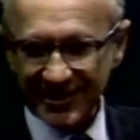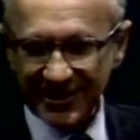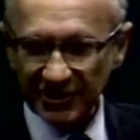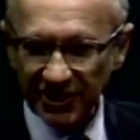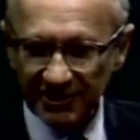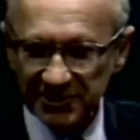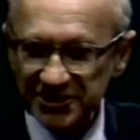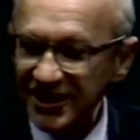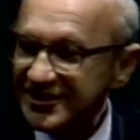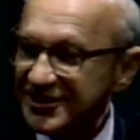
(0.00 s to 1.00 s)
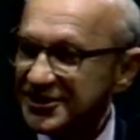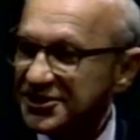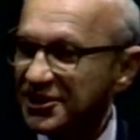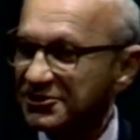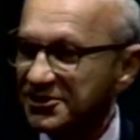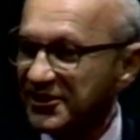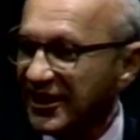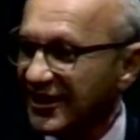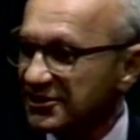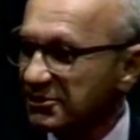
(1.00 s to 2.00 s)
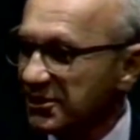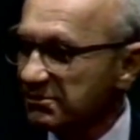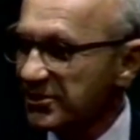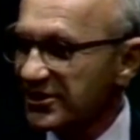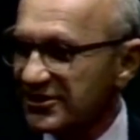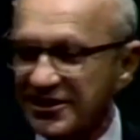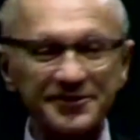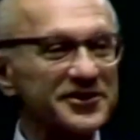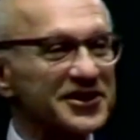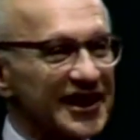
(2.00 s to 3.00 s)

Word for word: and all of a sudden the tone of the annual report is different.